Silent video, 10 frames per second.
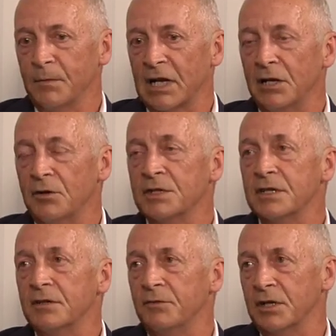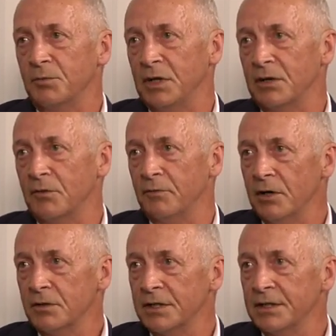clearance certificate being
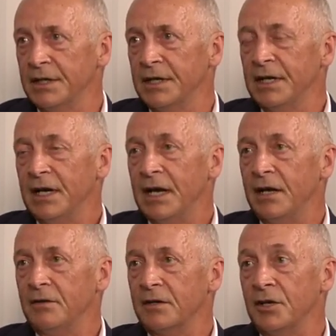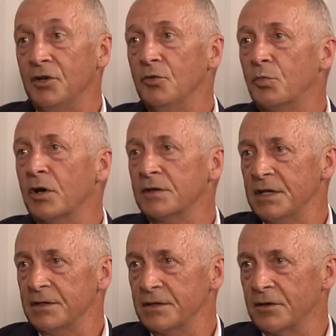revoked, and a new
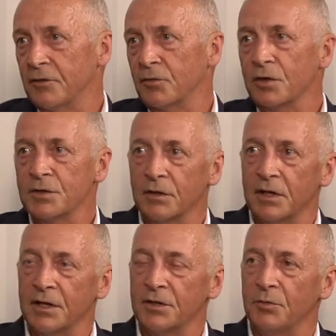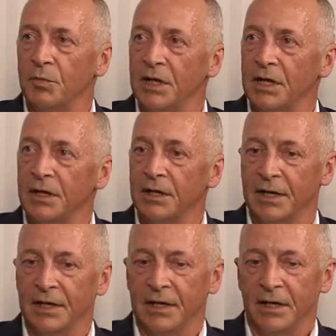process of consultation being
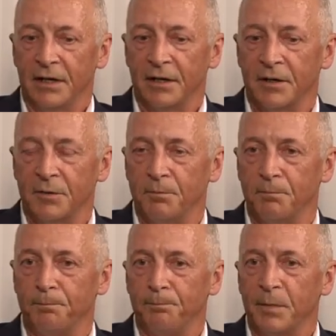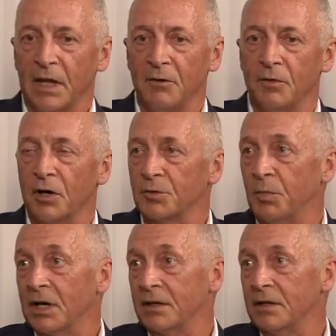invoked
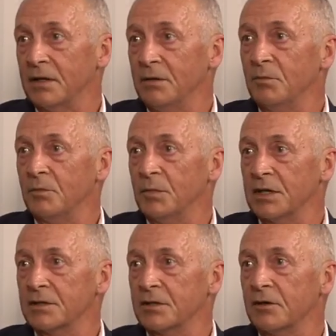by the Minister